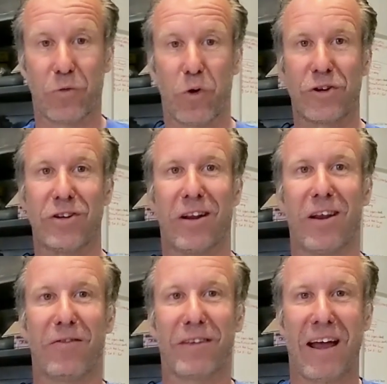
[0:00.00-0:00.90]
fortunate
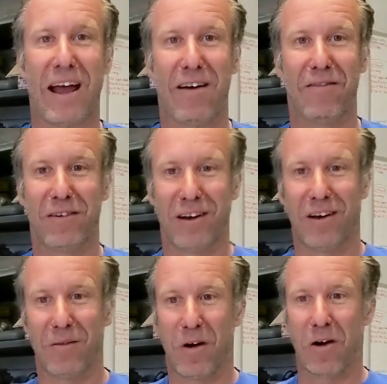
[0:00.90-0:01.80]
enough to have
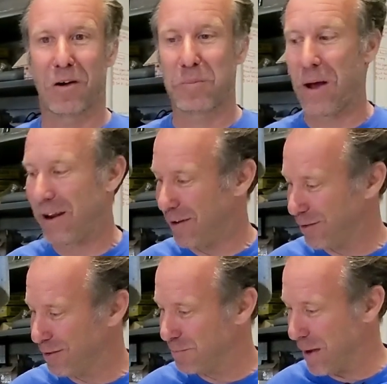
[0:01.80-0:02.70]
our
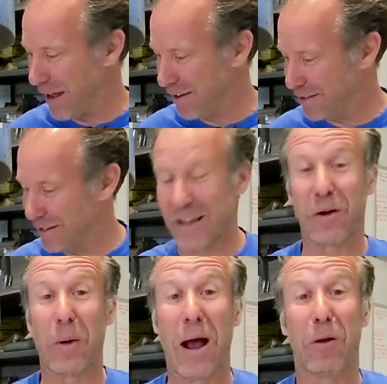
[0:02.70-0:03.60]
competitors manage to get
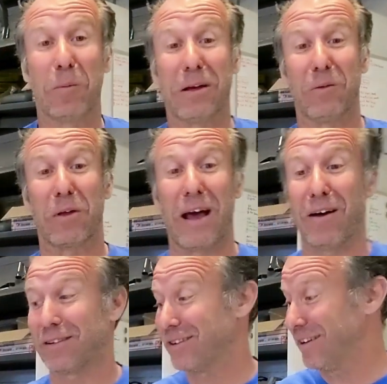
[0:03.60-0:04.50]
around me
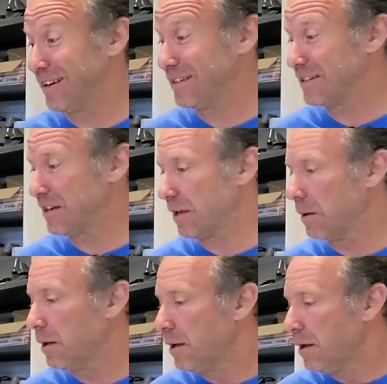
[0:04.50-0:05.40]
without incident.
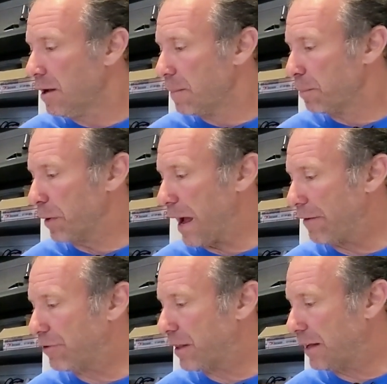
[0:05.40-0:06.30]
But
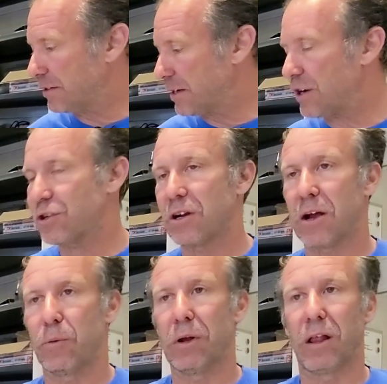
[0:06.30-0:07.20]
after that session, I
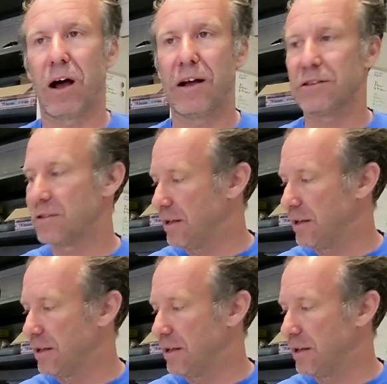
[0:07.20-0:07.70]
realized